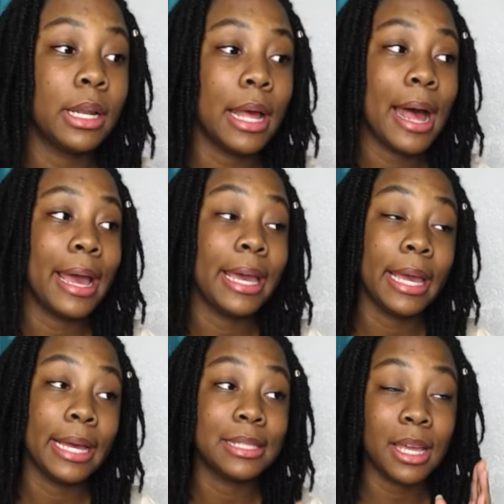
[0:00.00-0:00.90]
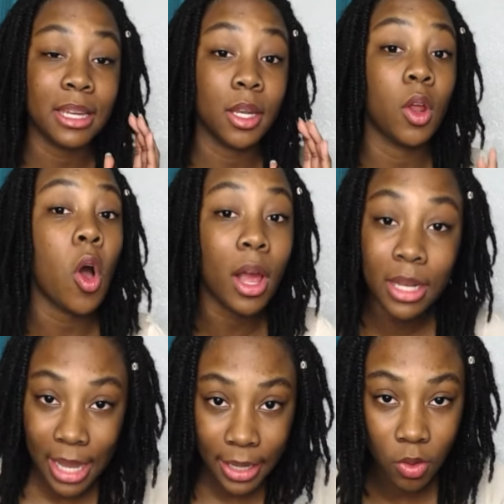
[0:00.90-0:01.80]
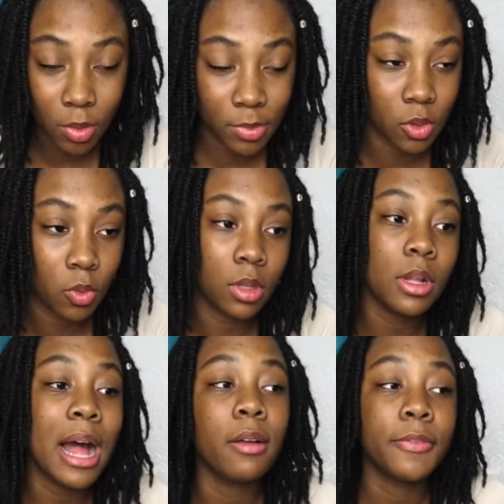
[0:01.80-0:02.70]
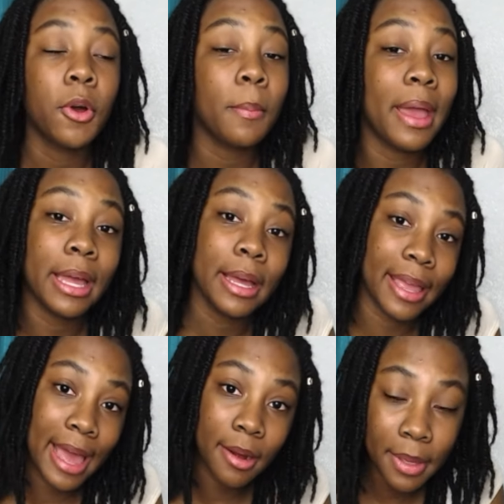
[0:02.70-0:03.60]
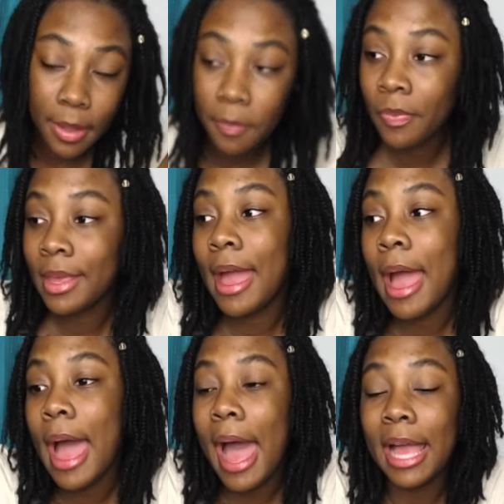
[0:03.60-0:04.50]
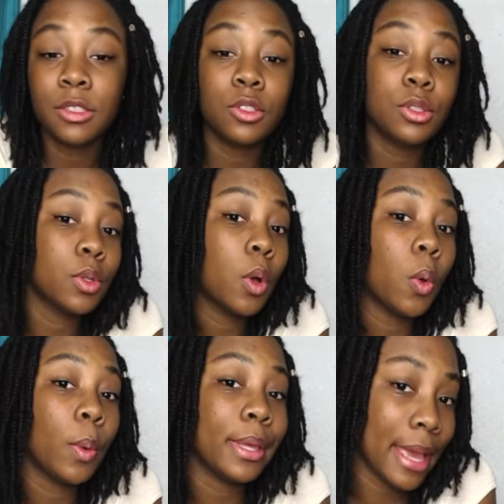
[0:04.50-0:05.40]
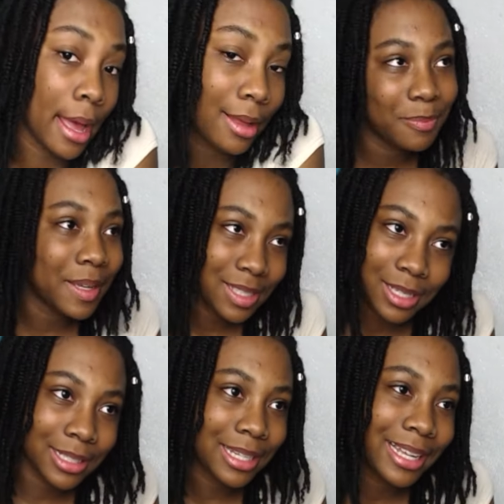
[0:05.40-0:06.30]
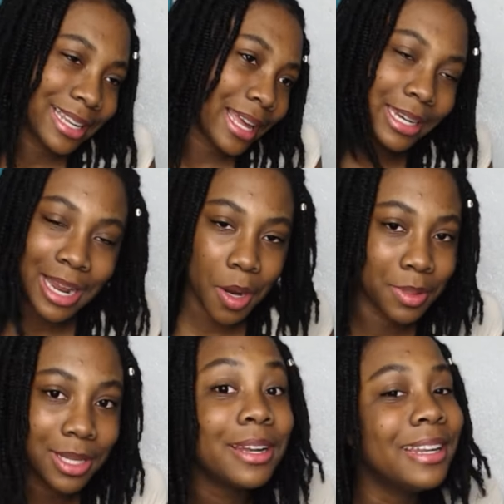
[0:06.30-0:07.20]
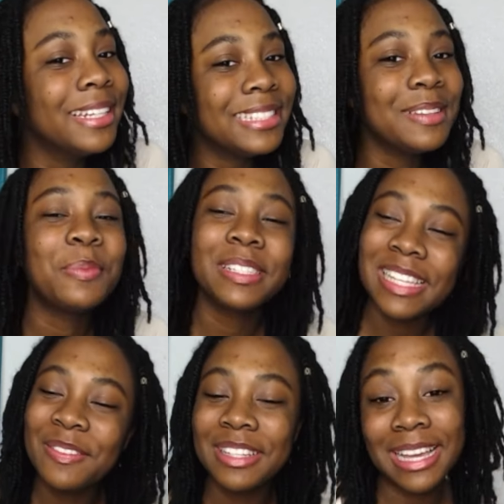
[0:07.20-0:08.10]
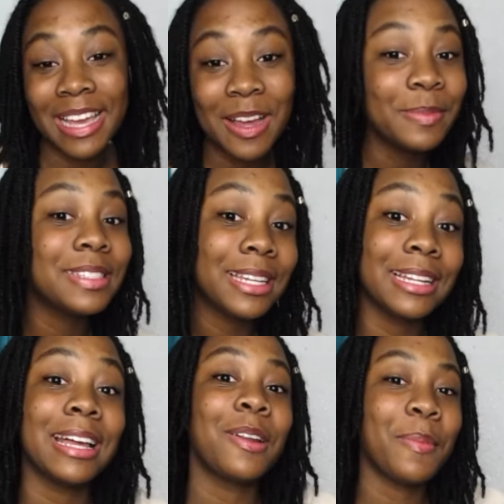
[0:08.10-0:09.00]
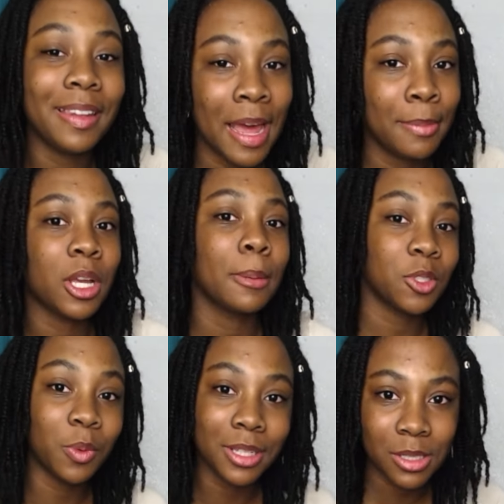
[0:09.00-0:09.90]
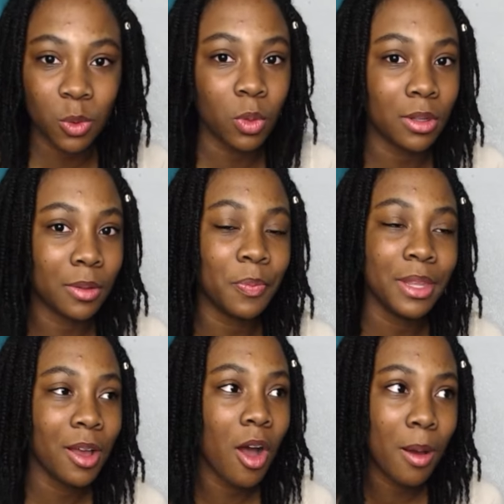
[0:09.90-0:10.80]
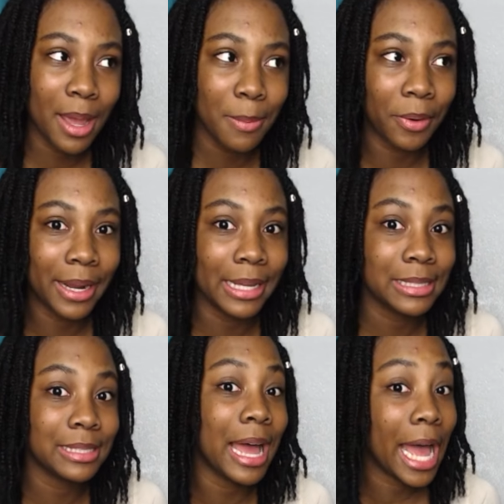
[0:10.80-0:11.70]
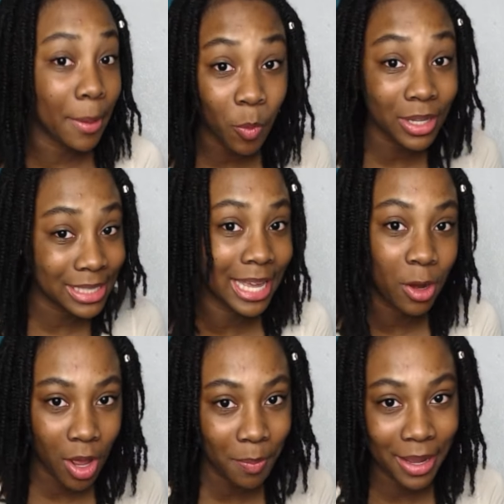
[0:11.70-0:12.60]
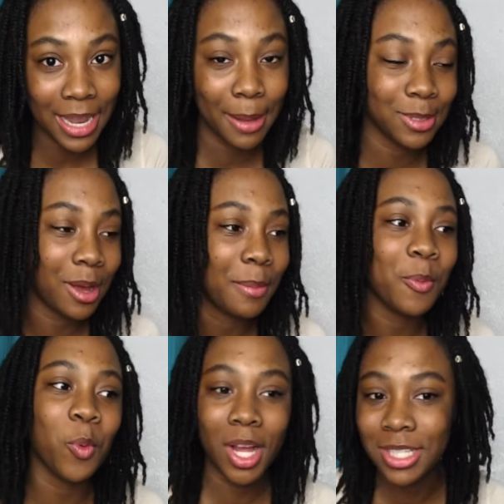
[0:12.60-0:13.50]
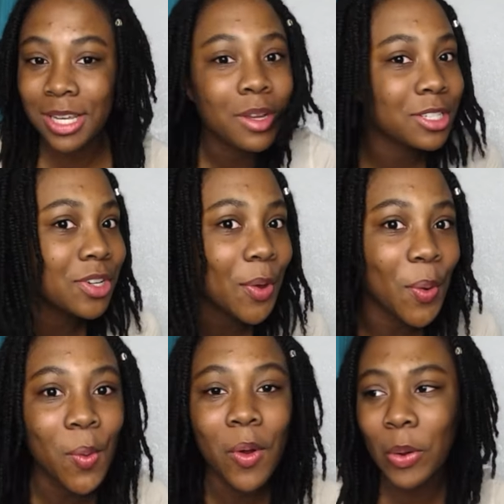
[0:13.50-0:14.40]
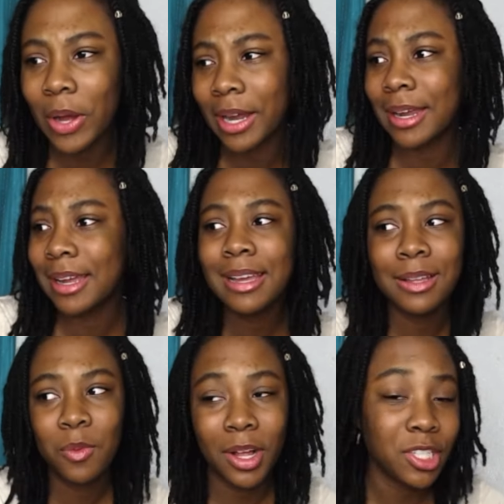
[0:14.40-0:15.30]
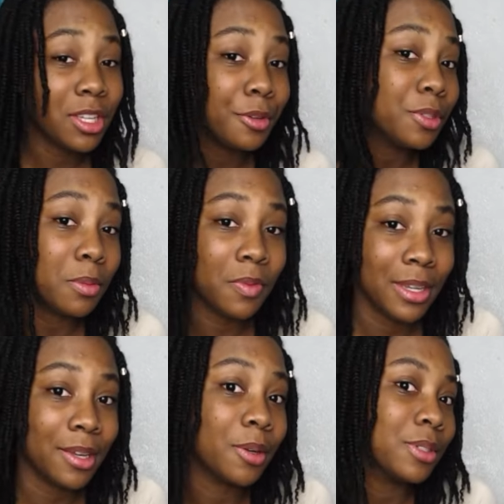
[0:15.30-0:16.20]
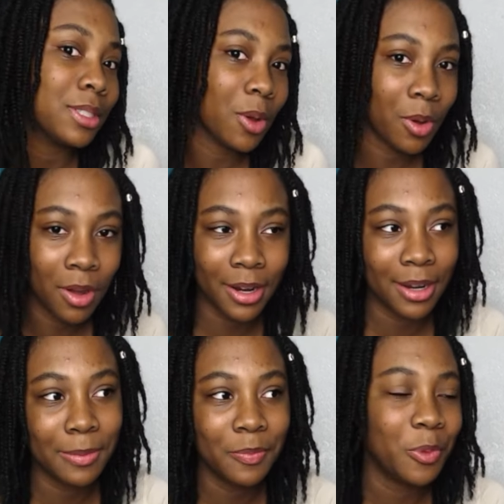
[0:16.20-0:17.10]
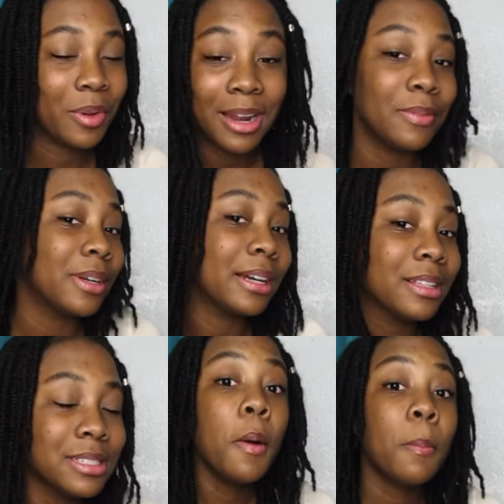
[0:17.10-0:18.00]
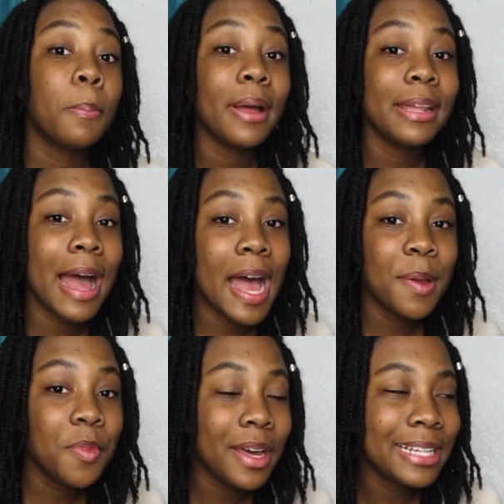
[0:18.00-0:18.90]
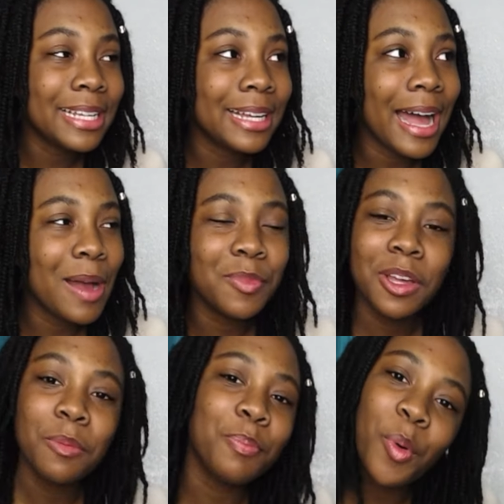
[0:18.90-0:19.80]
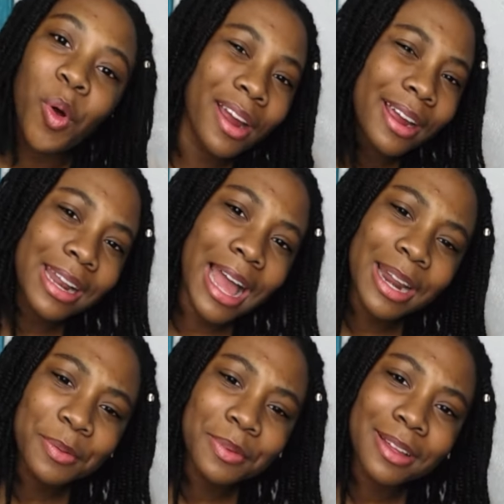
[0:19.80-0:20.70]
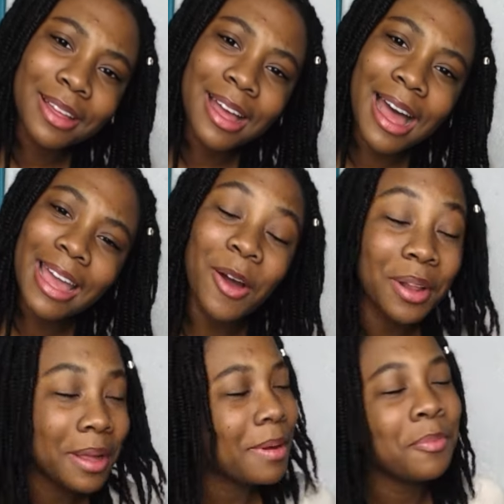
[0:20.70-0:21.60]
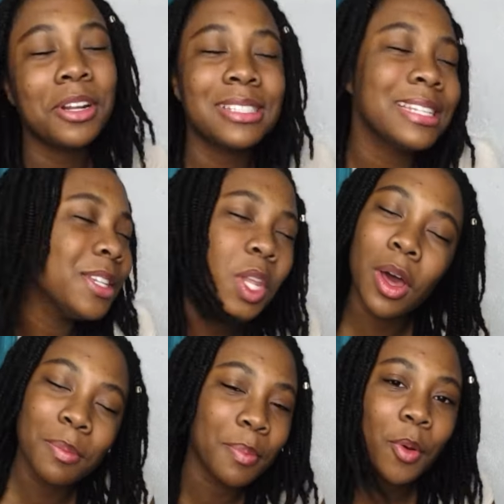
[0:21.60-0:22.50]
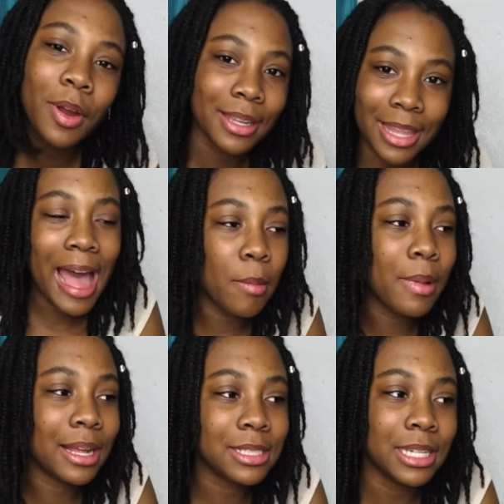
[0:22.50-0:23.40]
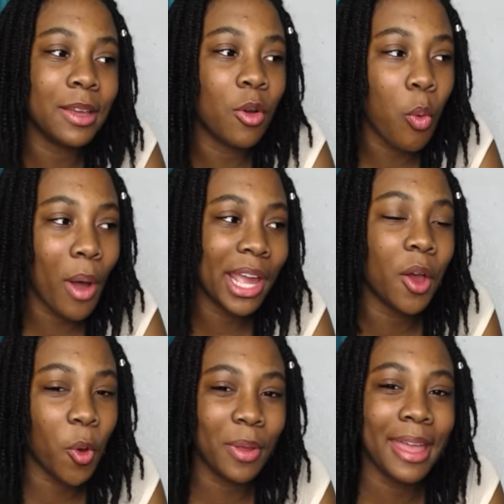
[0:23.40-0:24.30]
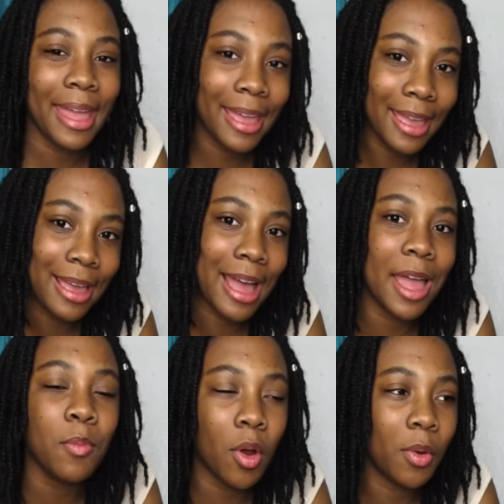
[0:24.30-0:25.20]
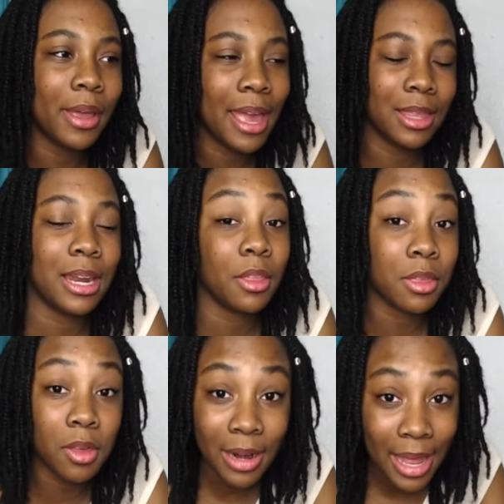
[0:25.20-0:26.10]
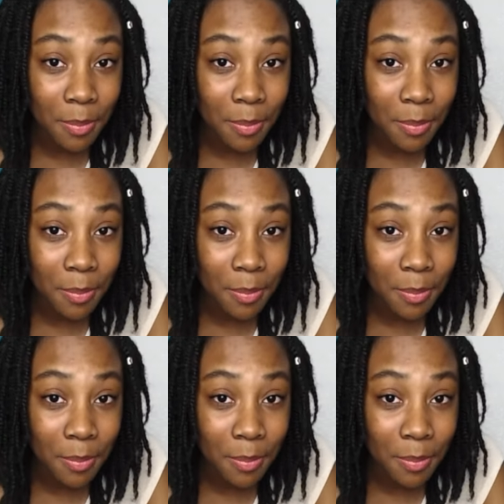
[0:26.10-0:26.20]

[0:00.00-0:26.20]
I attend an online homeschool, Alpha Omega Academy, and so yeah, basically like 99% of the day I'm sitting down on my laptop doing school. On my breaks, I'm once again on my laptop watching a show or watching YouTube videos or whatever else. But I'm not bored. I'm honestly not bored. Like, I'm actually quite okay. I'm more okay than I thought I'd